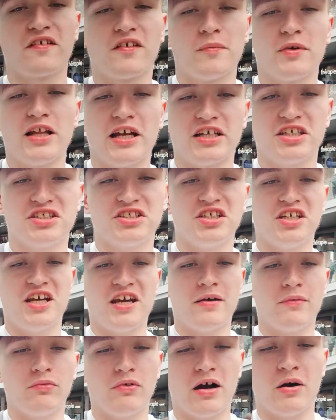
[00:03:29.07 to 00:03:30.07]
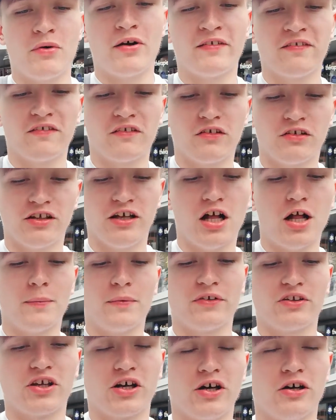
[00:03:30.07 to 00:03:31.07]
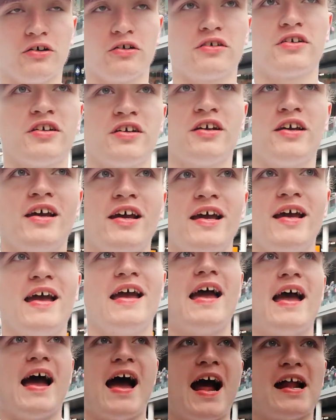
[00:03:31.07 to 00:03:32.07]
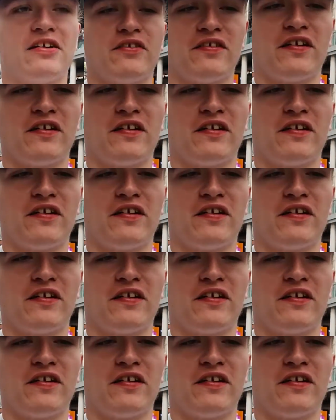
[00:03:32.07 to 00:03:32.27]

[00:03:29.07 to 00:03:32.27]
summer last year, I went on the Albert Dock and it